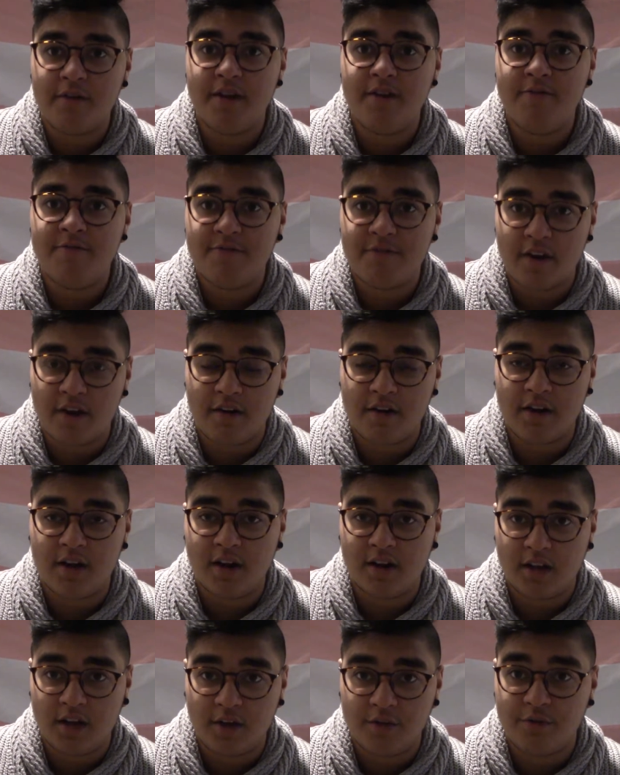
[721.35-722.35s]
very
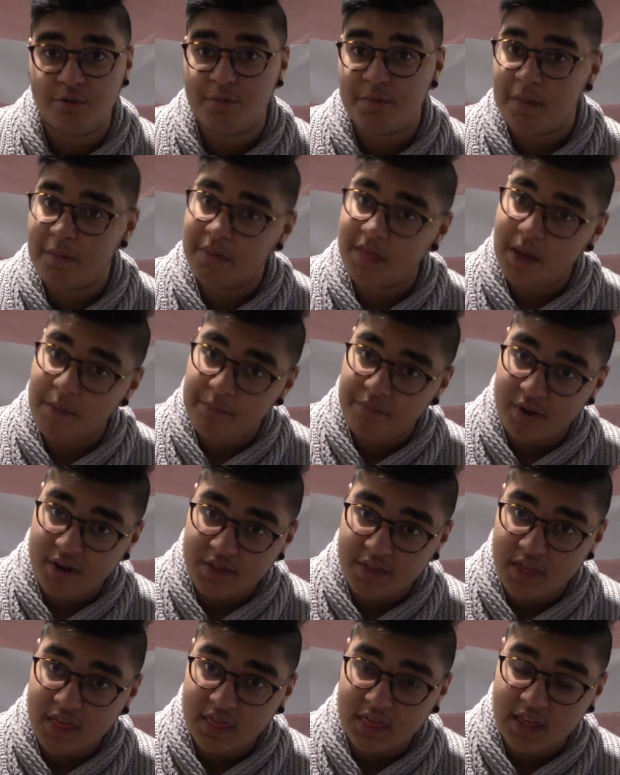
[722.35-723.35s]
unhealthy. Remember that
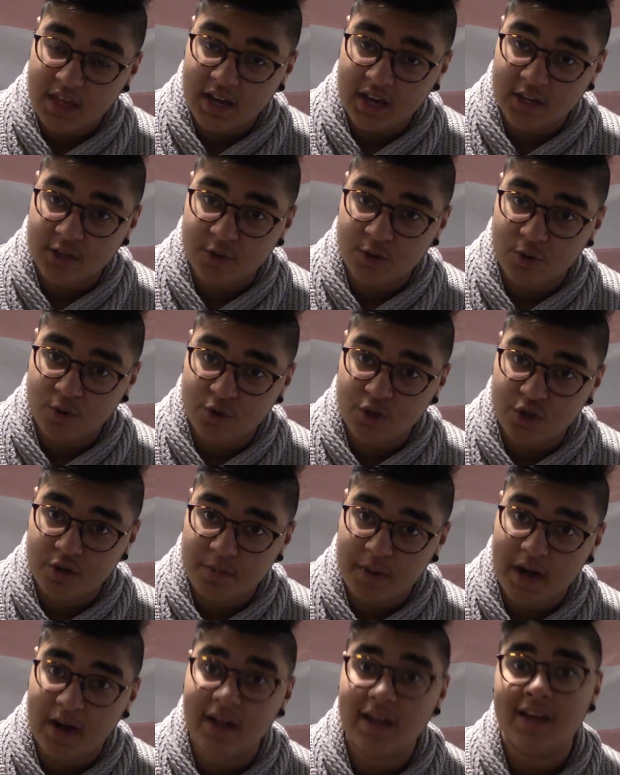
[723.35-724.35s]
breathing thing I told you
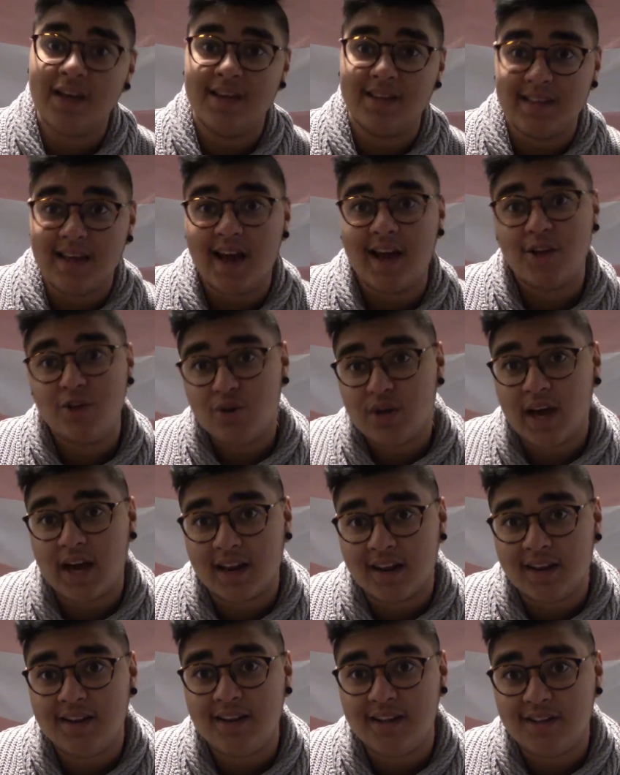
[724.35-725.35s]
about? Yeah, you
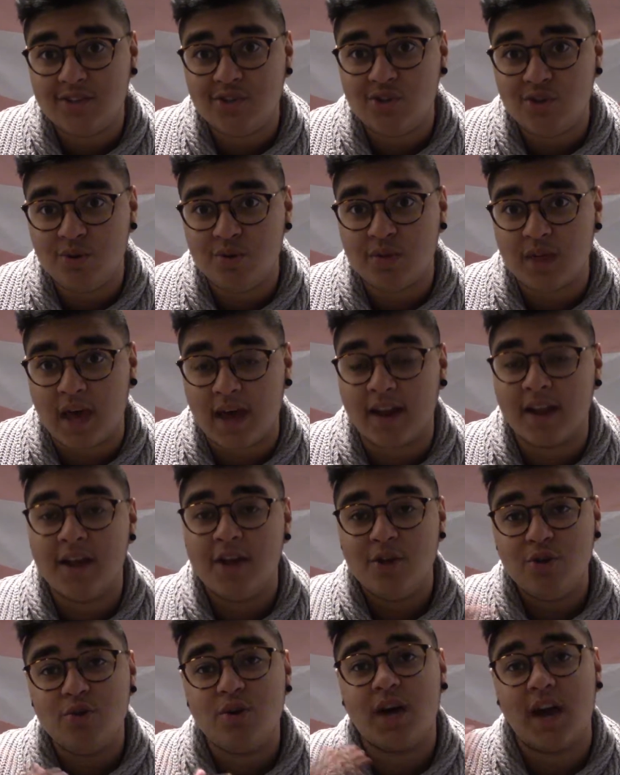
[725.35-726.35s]
kind of need to do that.
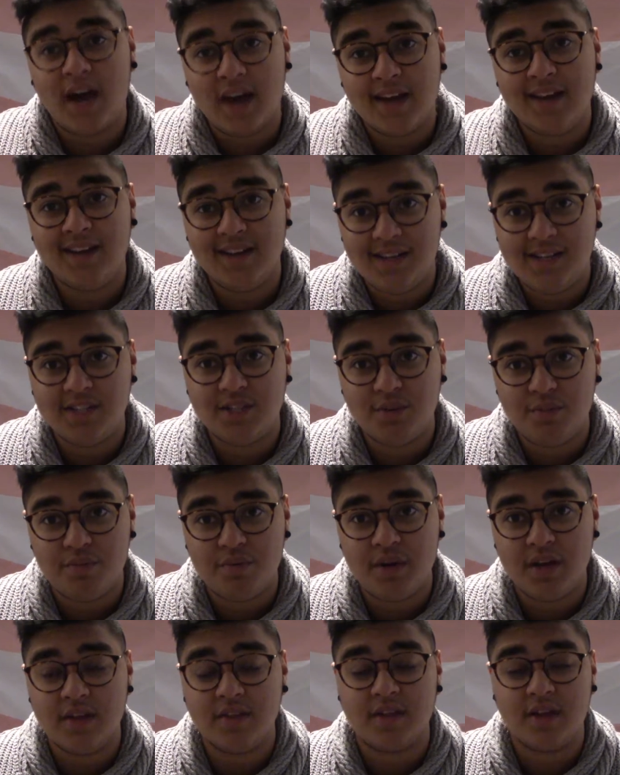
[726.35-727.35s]
You kind of need to
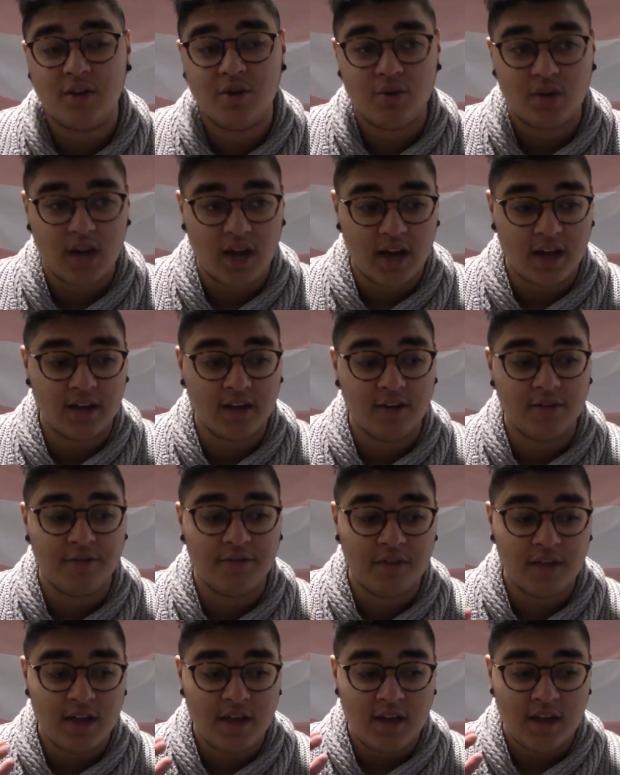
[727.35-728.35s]
breathe, and you kind
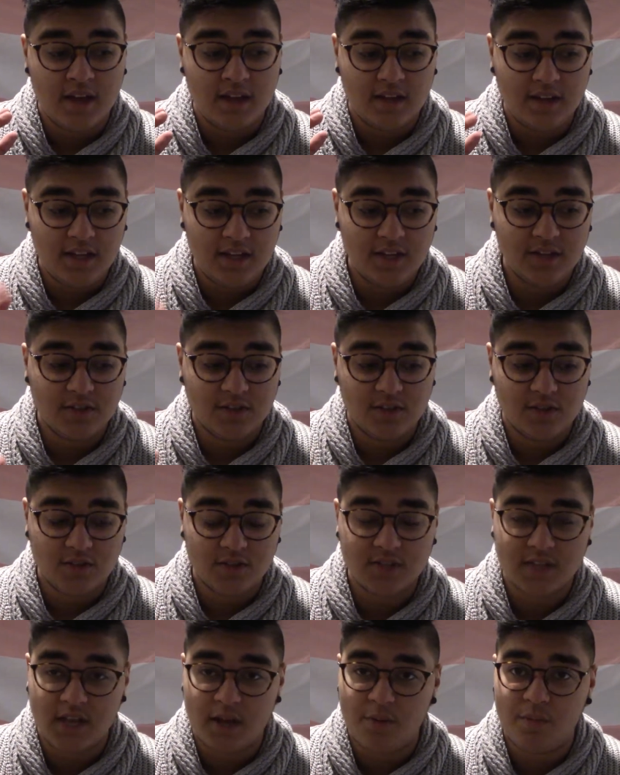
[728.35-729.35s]
of need to
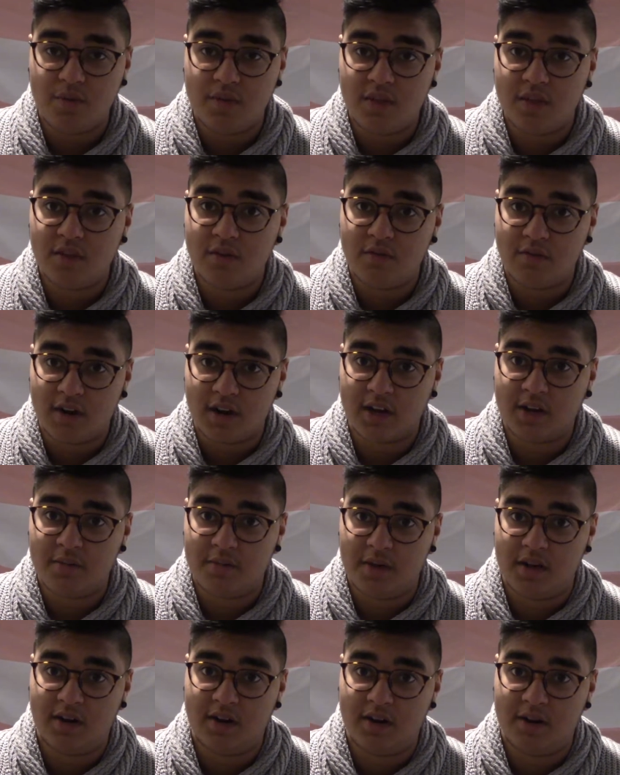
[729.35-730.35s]
stay within the
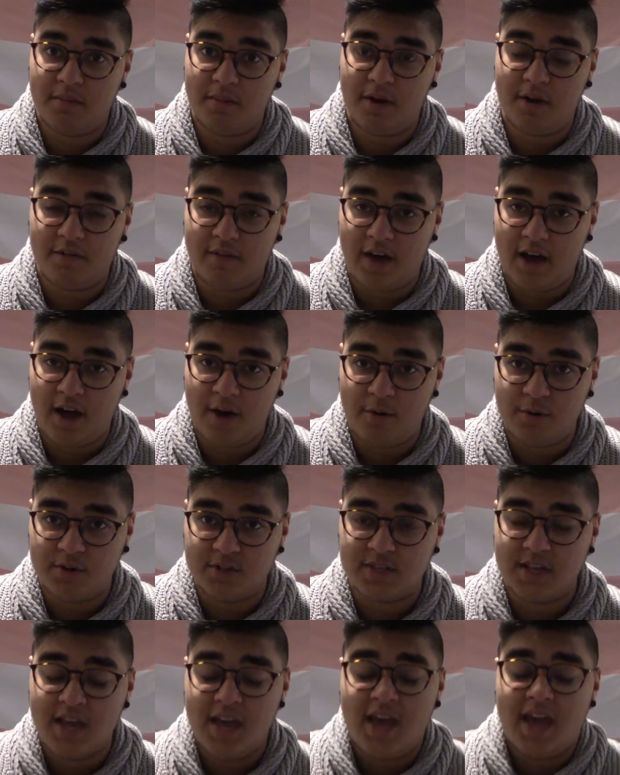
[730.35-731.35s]
recommended amount of
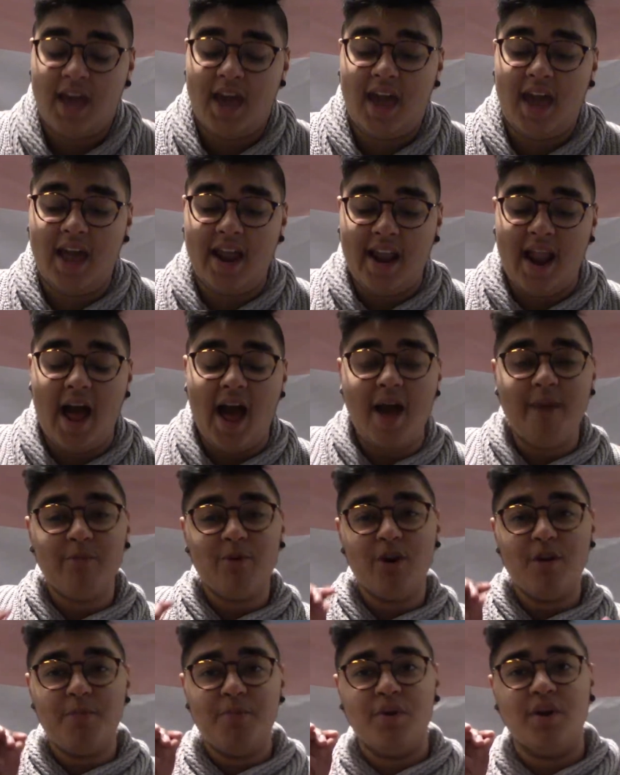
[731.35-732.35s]
hours. And I'm
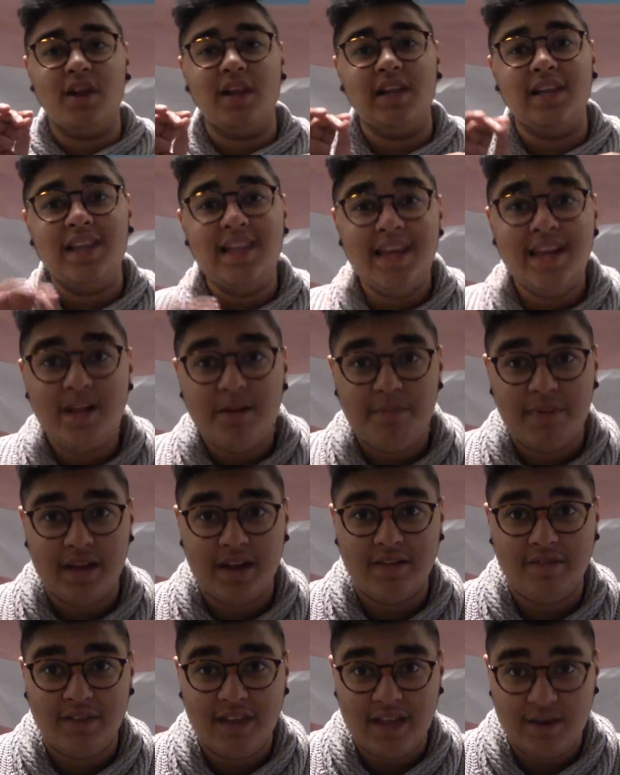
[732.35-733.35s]
going to put a little bit
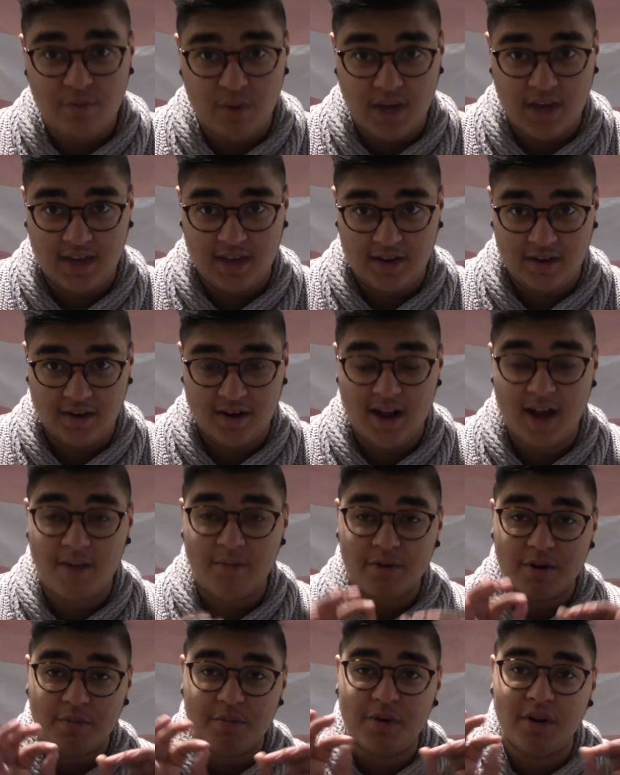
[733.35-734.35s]
of leeway here.
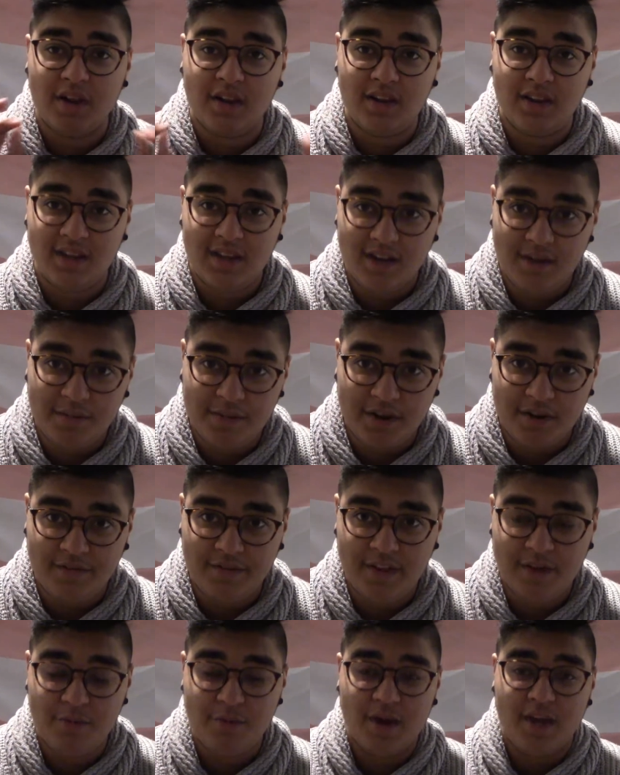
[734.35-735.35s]

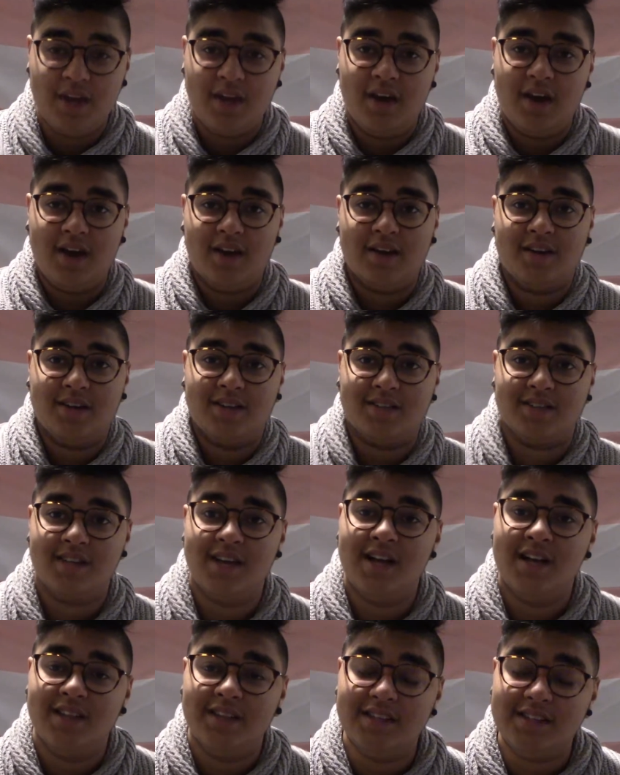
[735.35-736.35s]
Because
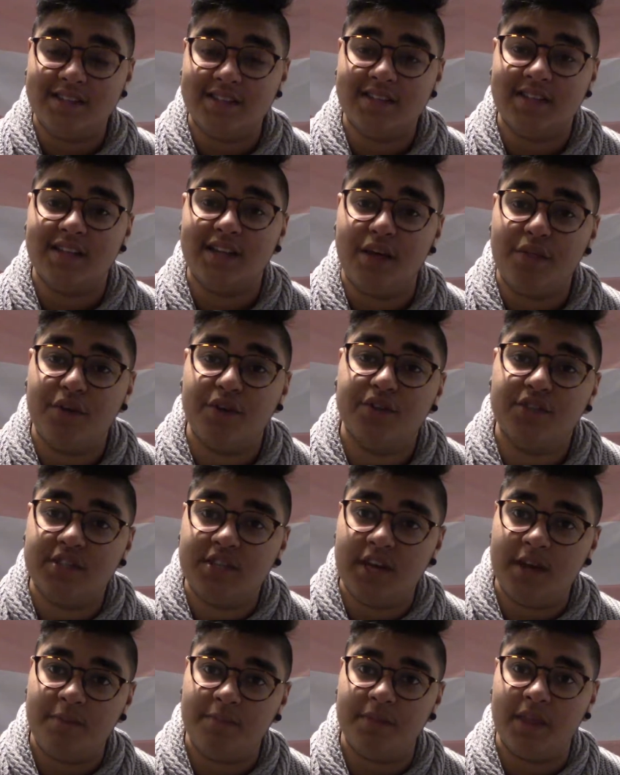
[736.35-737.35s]
this is another
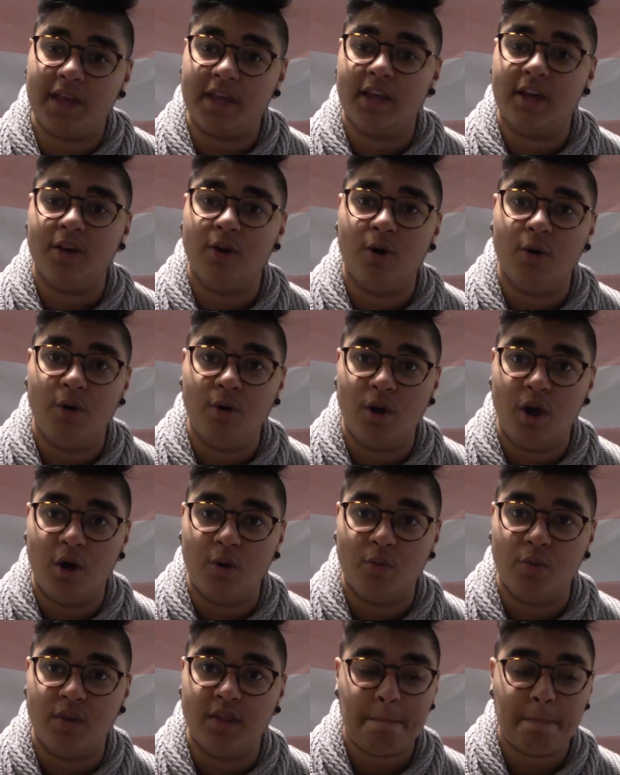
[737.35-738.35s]
tip that can go
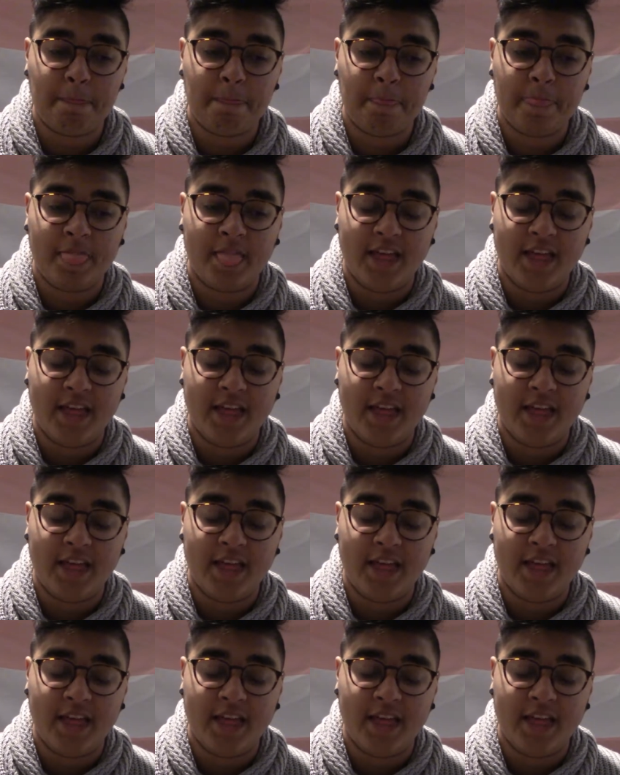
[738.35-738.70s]
along with it.